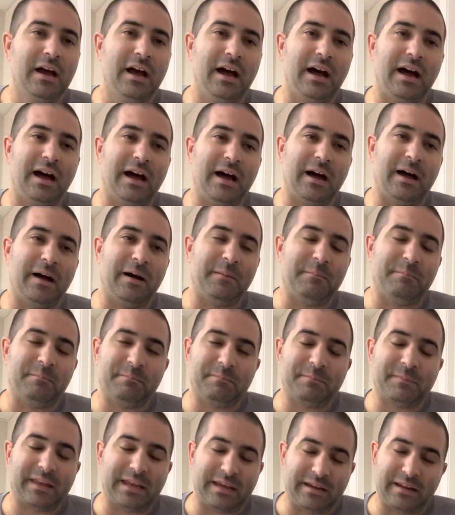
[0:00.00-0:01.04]

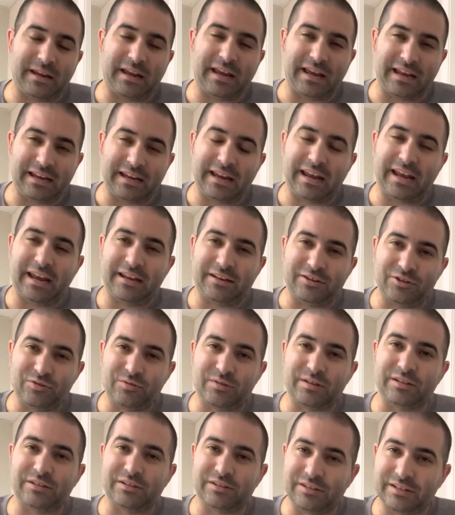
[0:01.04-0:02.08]
And you
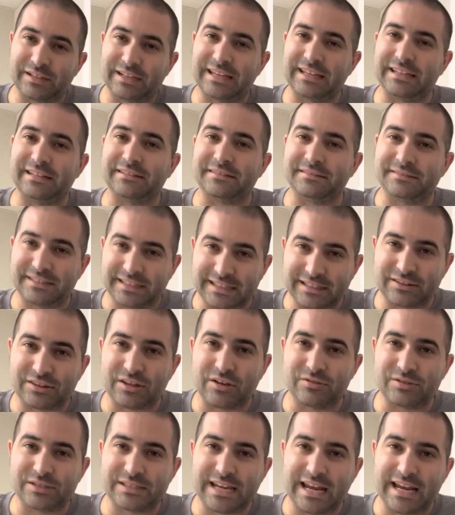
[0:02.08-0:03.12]
can look and get
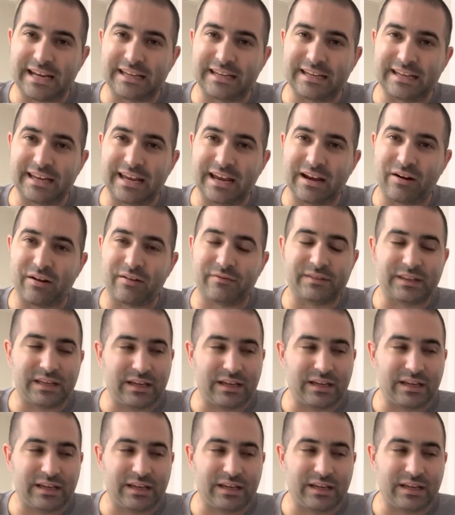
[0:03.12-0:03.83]
those taken care of.